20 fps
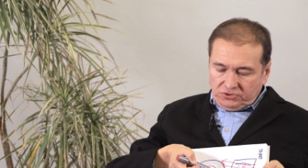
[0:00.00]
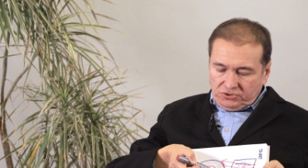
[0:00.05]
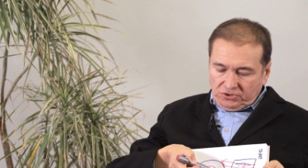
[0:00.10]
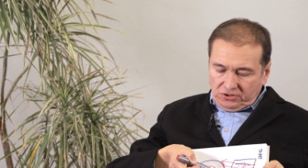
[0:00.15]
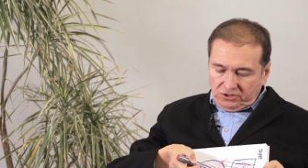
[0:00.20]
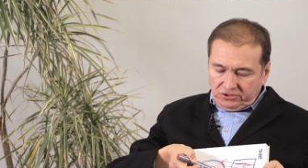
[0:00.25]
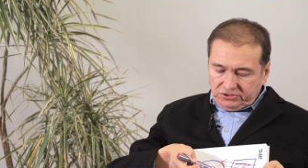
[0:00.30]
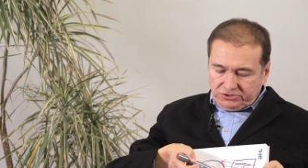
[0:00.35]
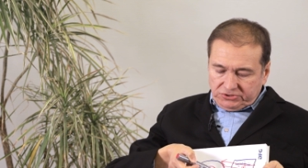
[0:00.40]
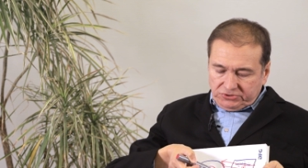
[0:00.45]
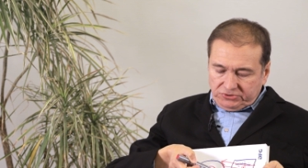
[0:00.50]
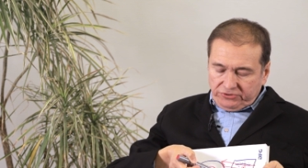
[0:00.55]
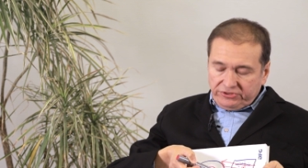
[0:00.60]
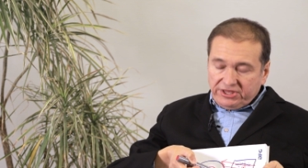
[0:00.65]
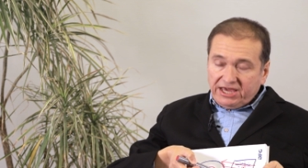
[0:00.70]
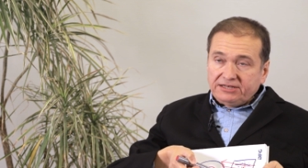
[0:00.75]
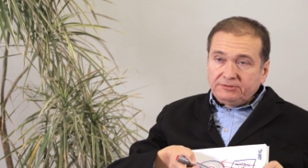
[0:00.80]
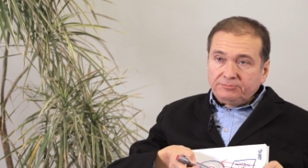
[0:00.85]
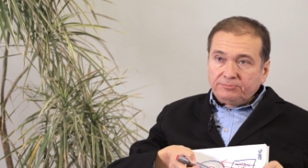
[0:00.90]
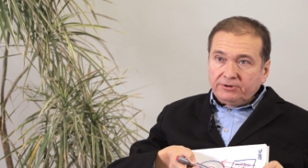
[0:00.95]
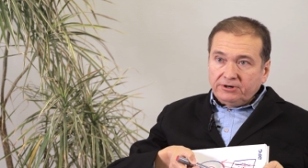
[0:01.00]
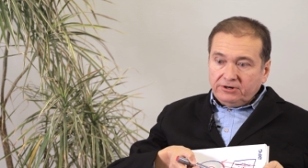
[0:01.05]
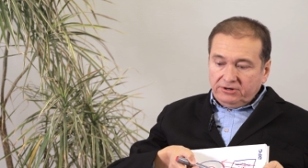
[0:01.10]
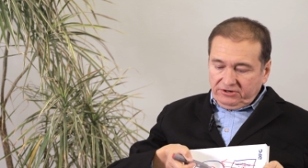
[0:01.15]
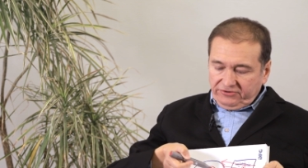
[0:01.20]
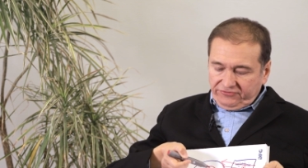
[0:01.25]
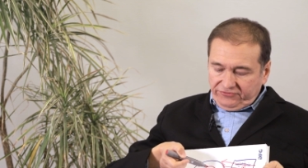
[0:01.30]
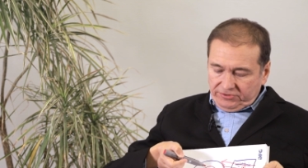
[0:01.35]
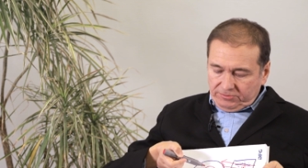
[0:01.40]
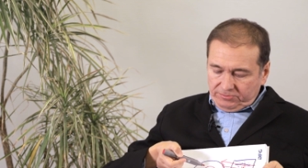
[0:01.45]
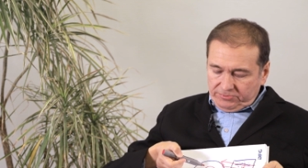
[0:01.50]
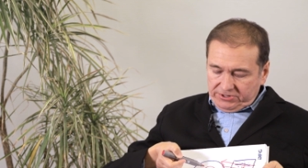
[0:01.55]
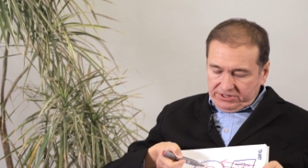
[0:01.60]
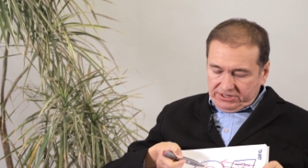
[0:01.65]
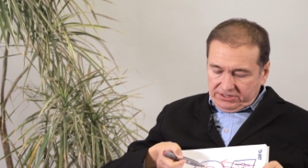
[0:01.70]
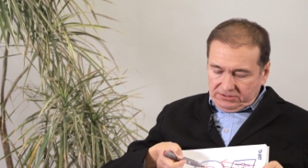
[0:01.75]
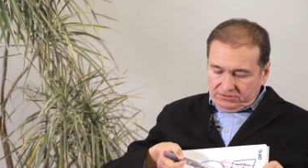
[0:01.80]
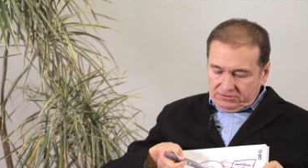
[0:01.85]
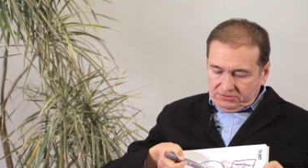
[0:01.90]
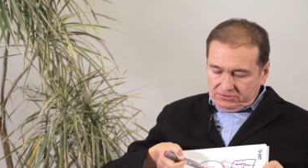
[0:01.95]
talks to that part of the
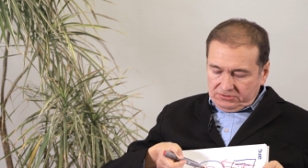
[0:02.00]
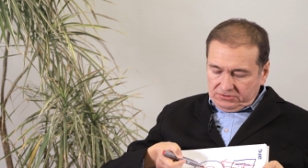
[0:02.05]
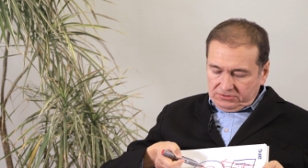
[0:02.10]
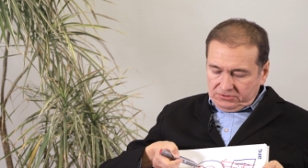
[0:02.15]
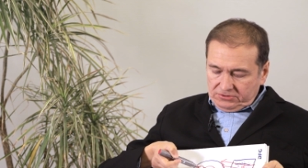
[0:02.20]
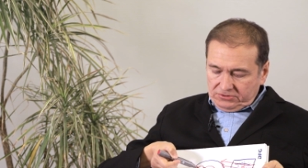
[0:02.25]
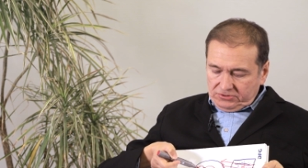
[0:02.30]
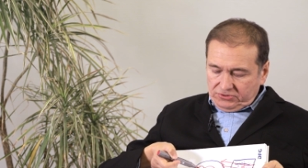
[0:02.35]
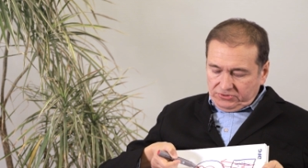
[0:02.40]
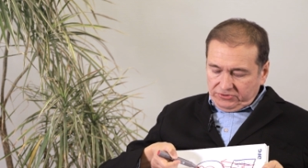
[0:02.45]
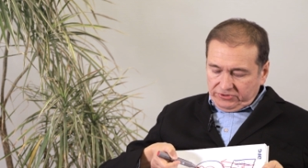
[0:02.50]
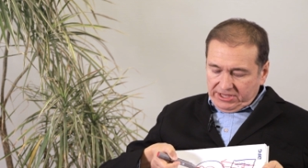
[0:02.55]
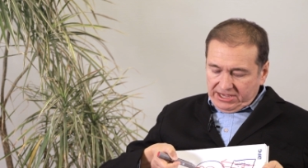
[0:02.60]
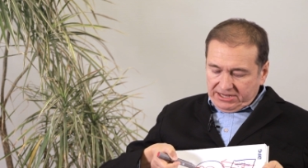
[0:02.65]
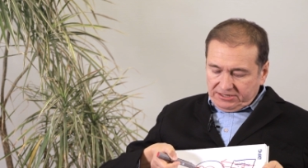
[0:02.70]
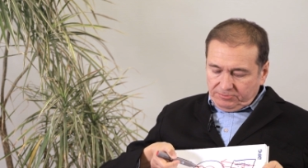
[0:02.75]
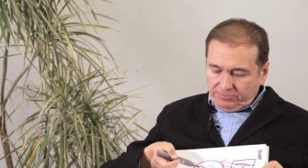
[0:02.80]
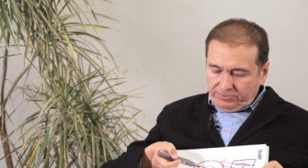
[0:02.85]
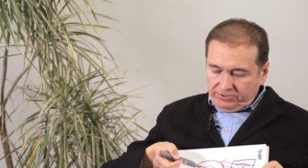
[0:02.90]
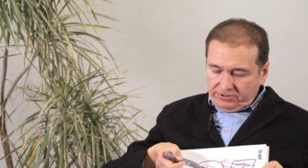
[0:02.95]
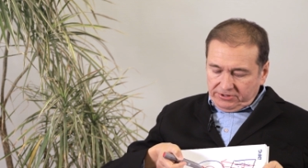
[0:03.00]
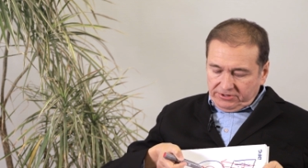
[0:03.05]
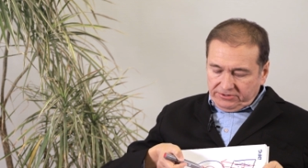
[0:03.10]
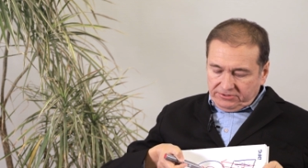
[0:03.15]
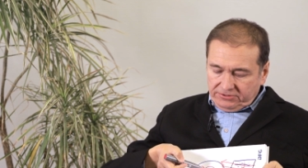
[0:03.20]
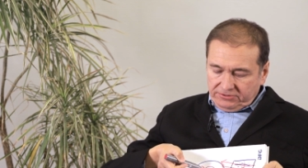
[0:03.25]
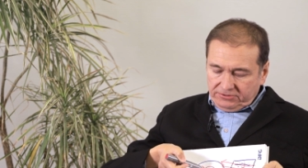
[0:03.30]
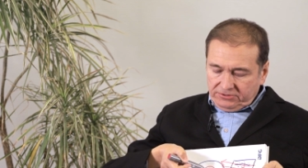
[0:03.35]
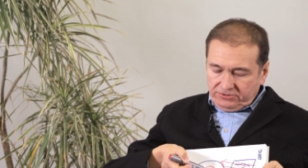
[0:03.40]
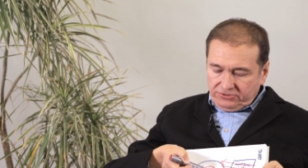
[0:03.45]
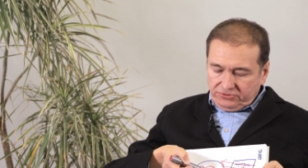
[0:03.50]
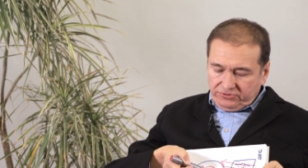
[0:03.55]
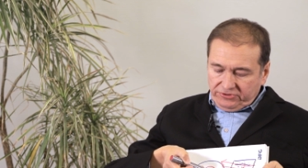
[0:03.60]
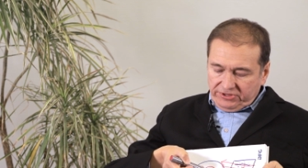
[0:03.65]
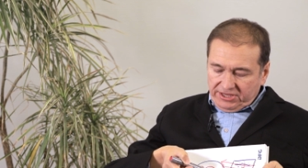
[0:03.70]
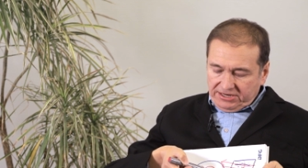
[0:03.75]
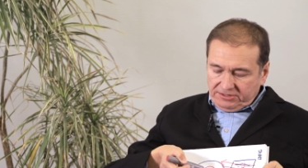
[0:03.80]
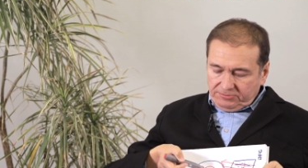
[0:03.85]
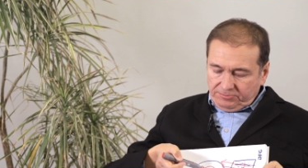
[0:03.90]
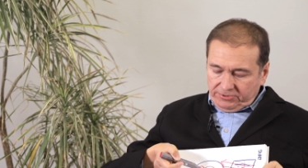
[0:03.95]
brain, to that part, to
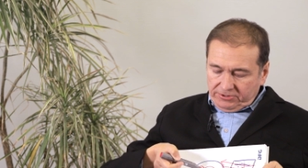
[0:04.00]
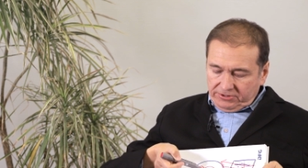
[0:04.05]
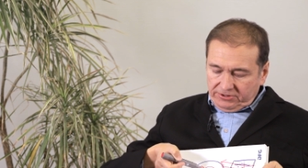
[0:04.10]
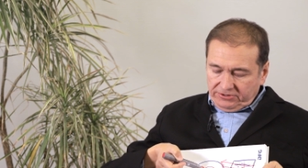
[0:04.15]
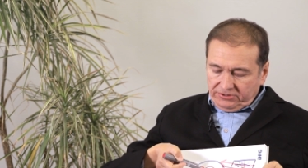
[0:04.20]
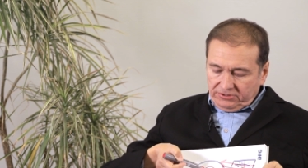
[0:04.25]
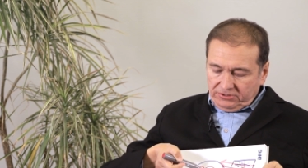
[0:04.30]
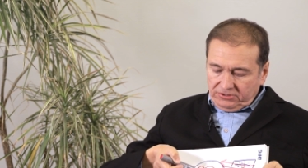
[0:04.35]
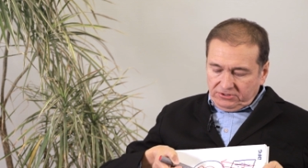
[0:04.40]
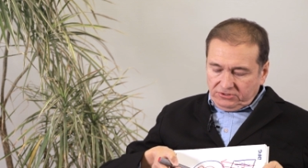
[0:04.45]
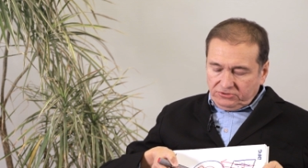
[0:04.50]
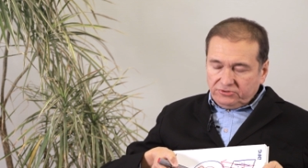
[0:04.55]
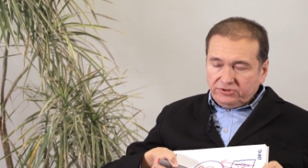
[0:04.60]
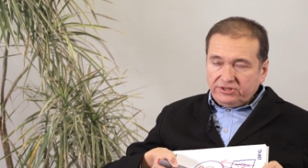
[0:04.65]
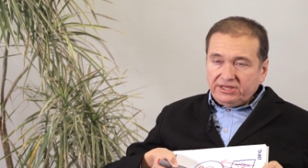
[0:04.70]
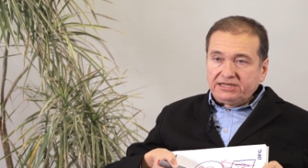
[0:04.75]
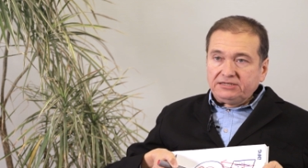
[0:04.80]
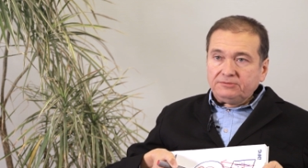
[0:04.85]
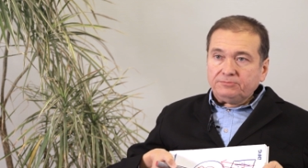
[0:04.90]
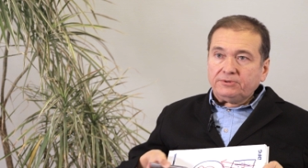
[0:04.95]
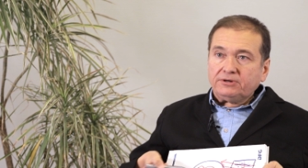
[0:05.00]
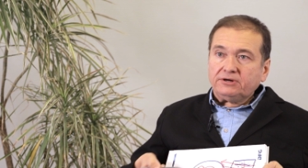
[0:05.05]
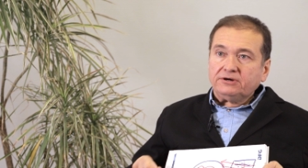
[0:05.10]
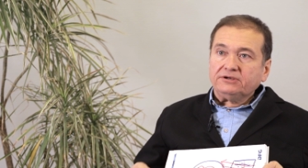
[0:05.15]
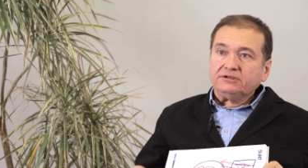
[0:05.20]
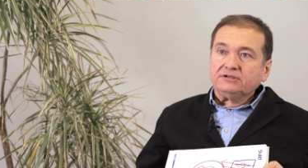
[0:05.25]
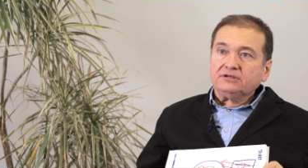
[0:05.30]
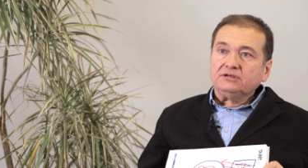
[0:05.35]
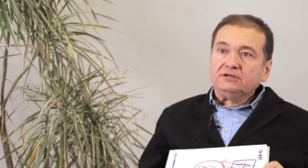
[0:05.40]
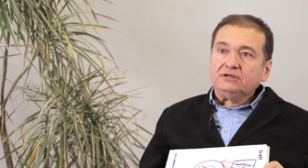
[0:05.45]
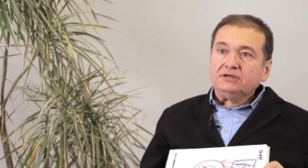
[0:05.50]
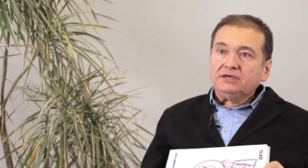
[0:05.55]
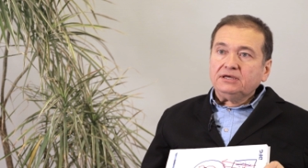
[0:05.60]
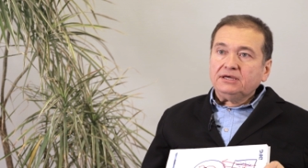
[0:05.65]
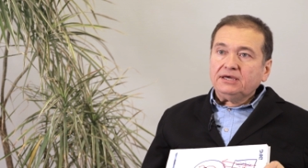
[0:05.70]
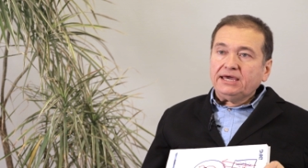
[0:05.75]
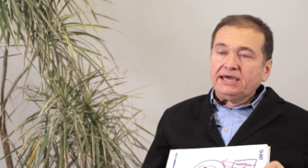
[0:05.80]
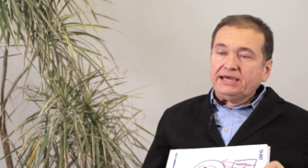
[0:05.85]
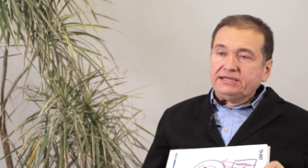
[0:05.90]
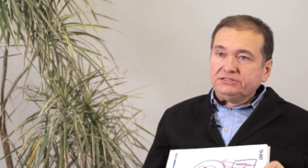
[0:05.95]
that part, to that part,
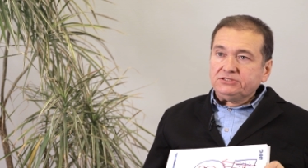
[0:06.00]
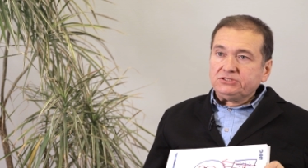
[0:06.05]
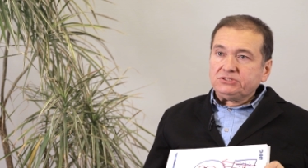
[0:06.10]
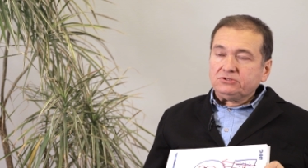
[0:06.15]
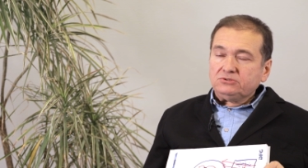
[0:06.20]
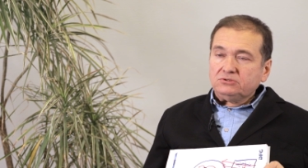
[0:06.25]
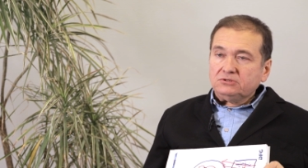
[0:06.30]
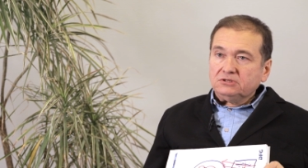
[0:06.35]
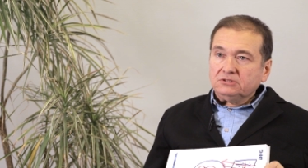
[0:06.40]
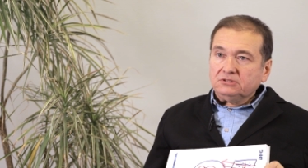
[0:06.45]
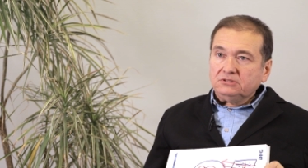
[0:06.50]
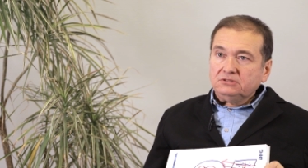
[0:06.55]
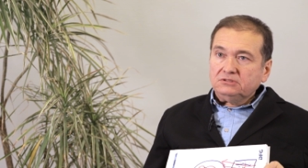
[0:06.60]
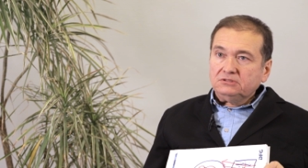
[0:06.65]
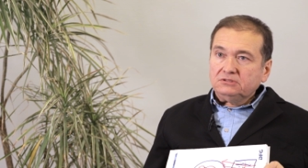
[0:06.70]
and so on.